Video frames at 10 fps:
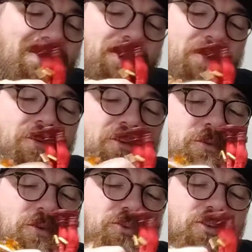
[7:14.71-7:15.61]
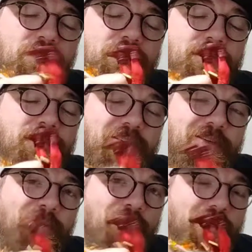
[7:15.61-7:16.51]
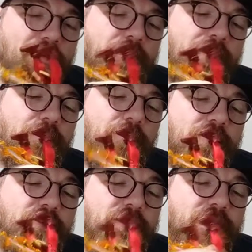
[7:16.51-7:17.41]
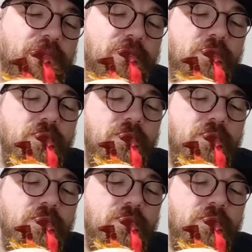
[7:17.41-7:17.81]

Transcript: maybe a little bit of trouble there. I'm trying to break the blade in the process.